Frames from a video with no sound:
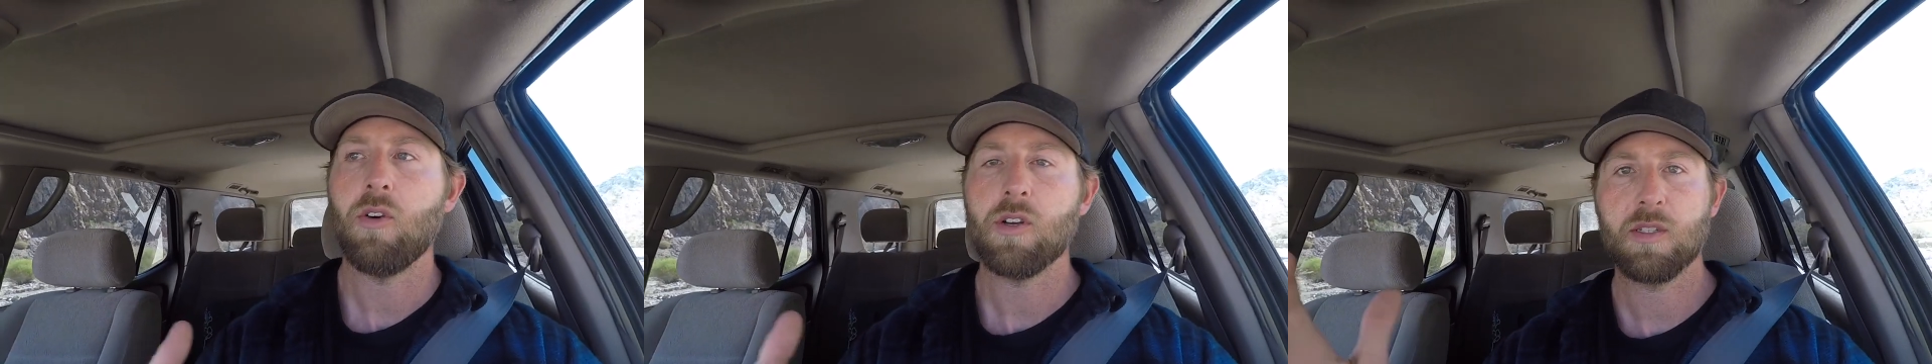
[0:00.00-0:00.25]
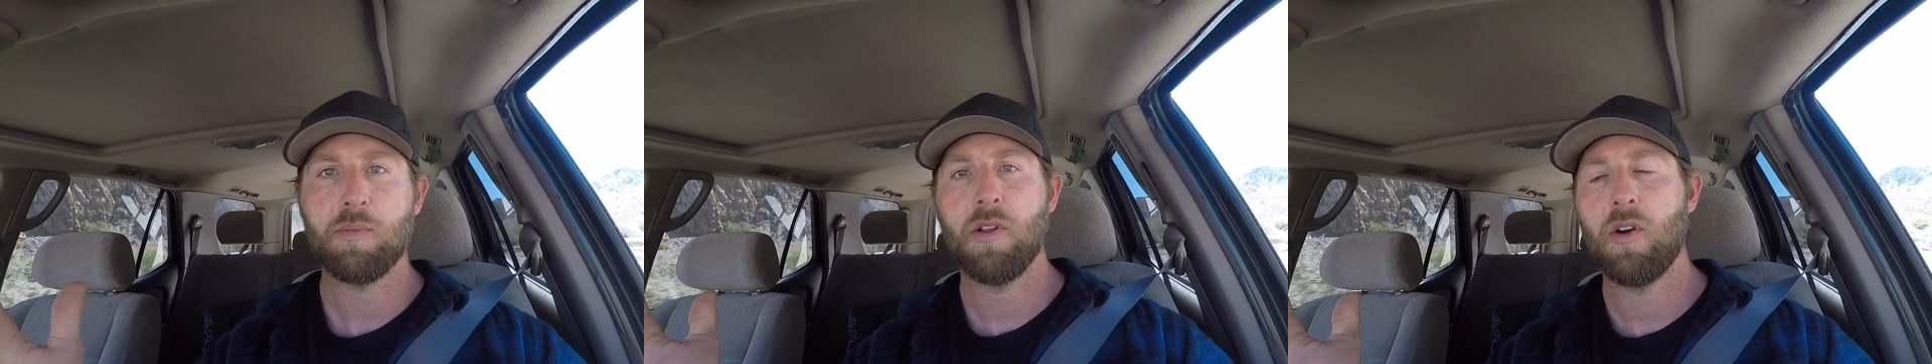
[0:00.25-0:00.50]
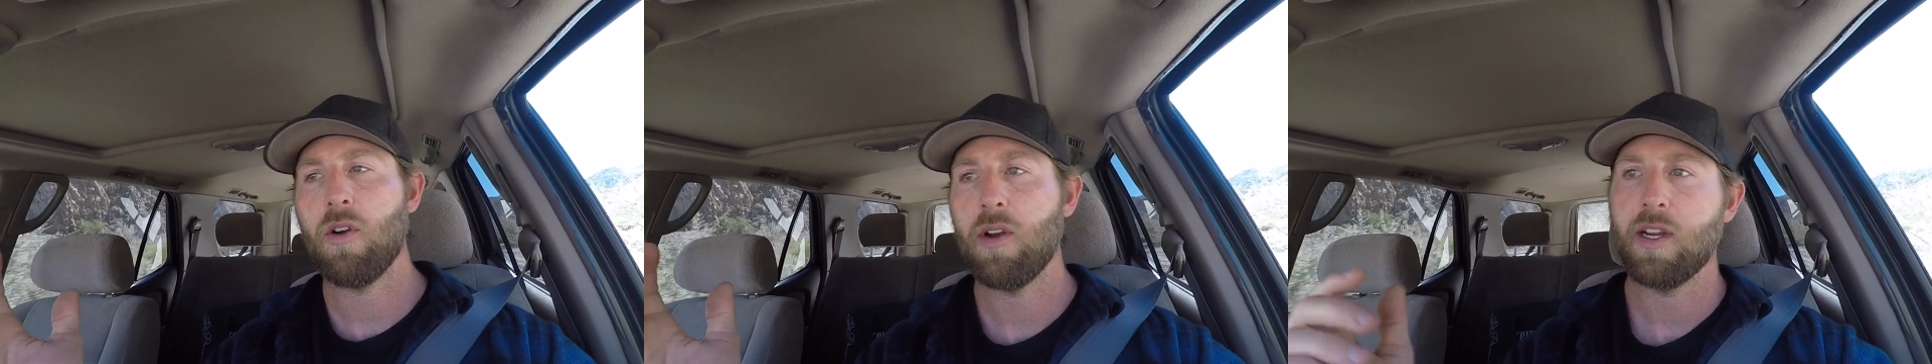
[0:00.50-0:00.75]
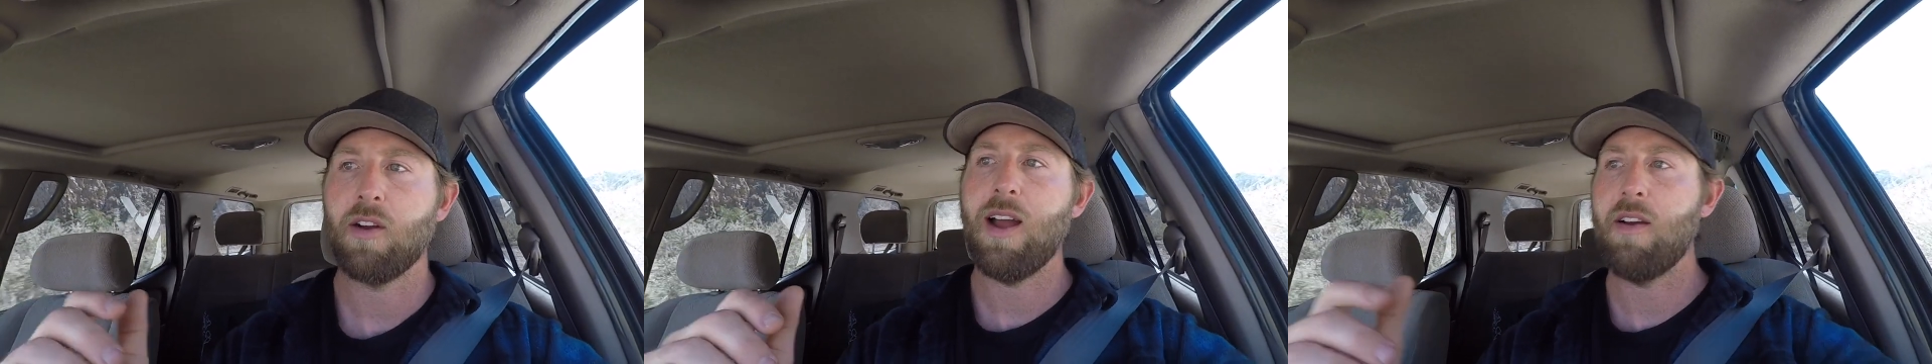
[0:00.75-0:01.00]
explore and
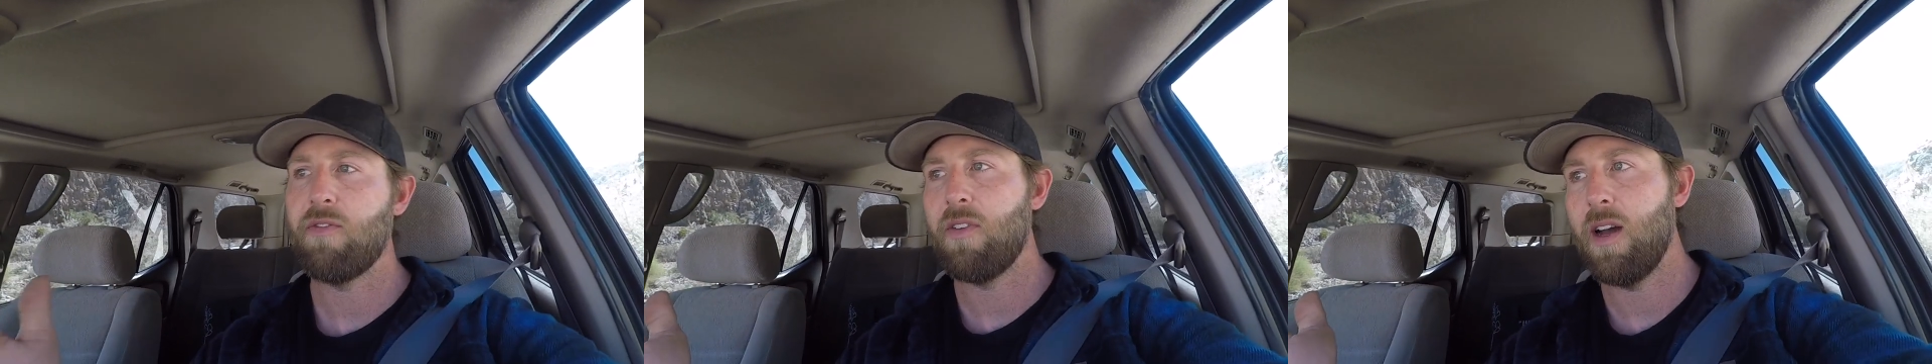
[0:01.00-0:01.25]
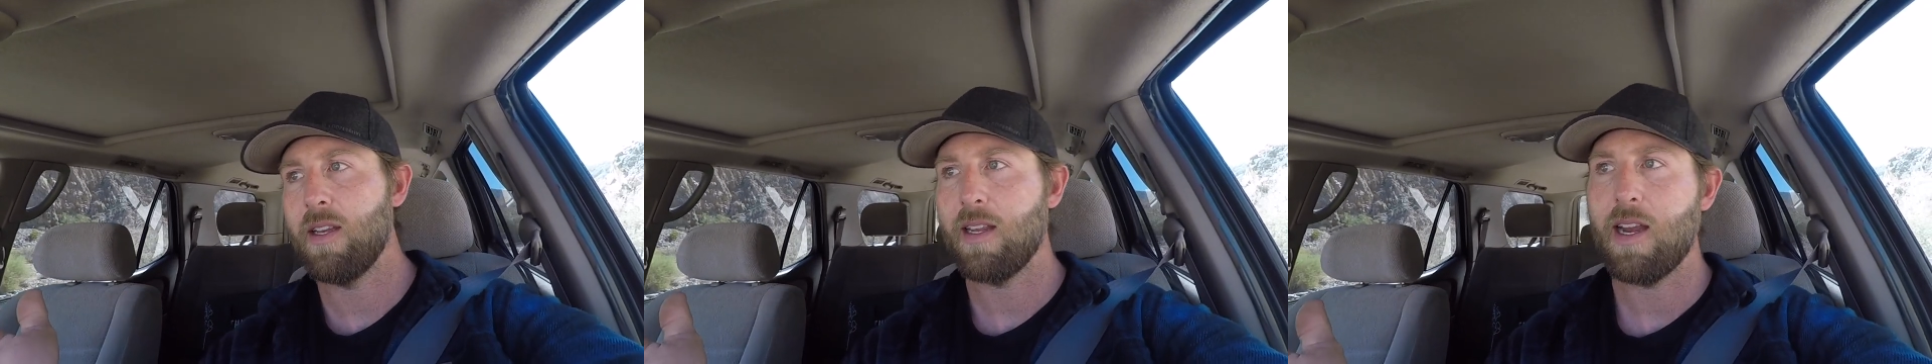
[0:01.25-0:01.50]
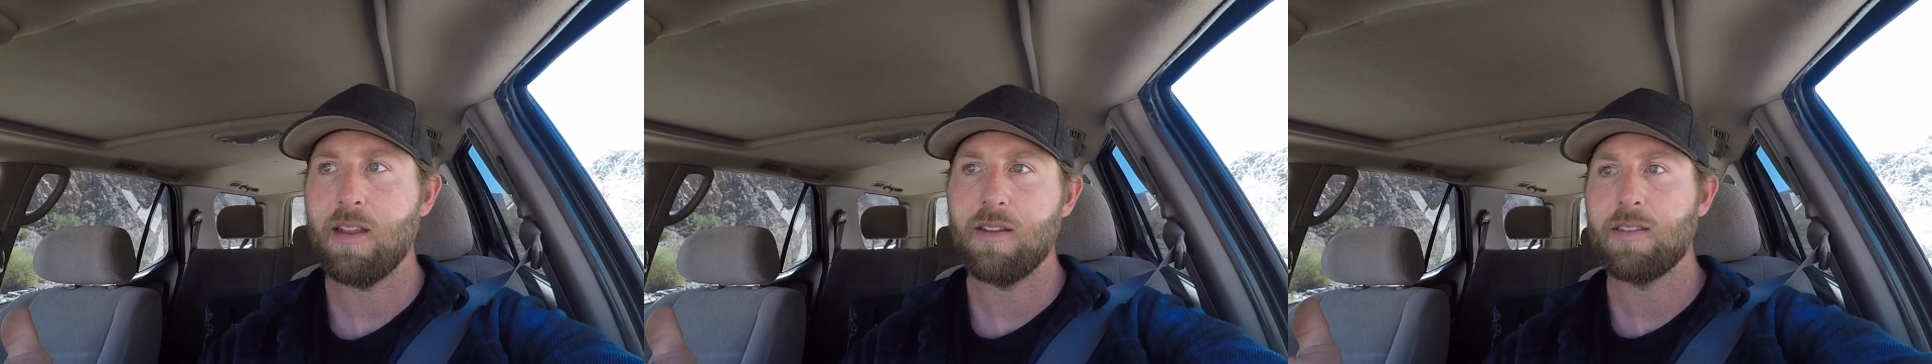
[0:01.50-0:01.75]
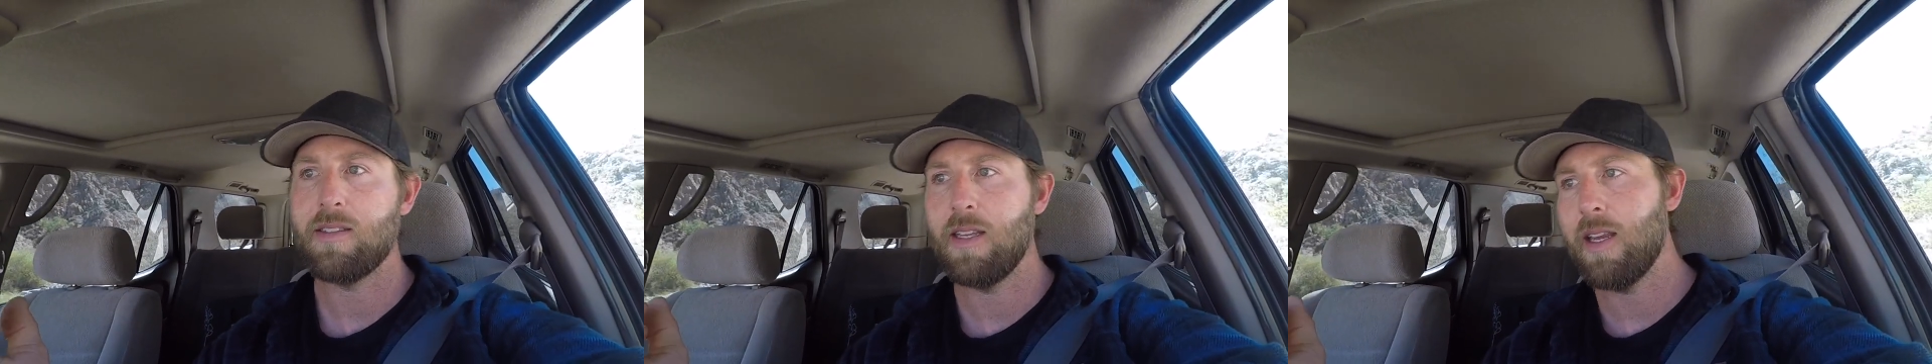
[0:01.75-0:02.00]
go have fun, get out of the
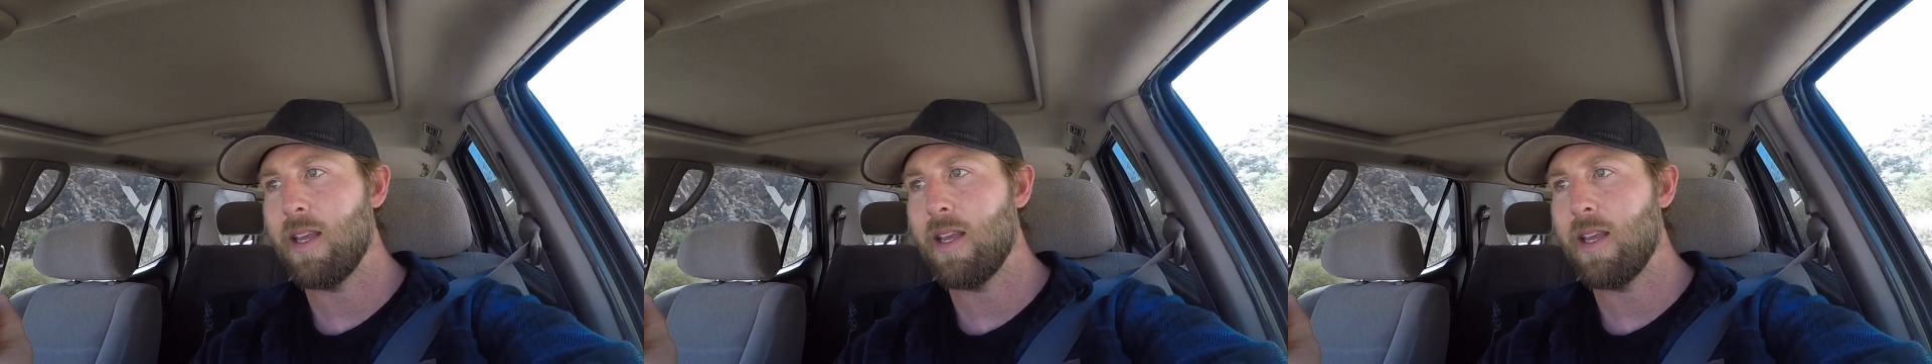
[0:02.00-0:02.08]
city.